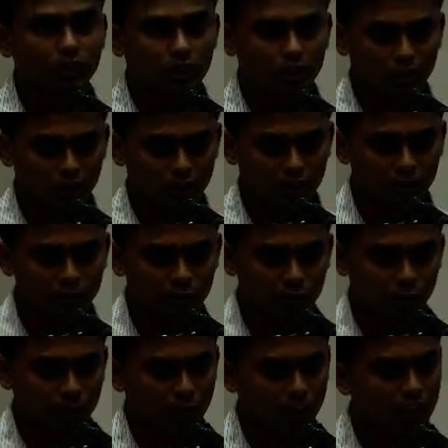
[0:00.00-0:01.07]
comes from
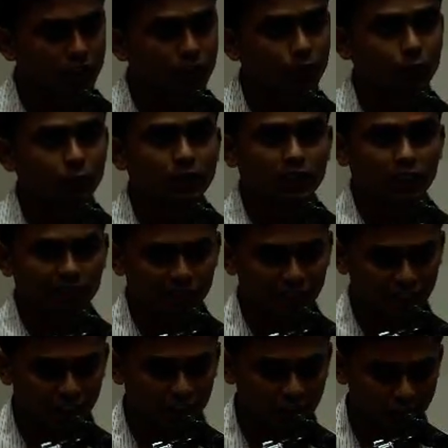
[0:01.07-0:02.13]
other schools and
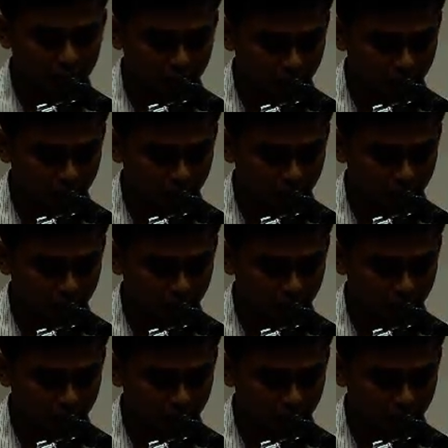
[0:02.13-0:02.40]
faculties.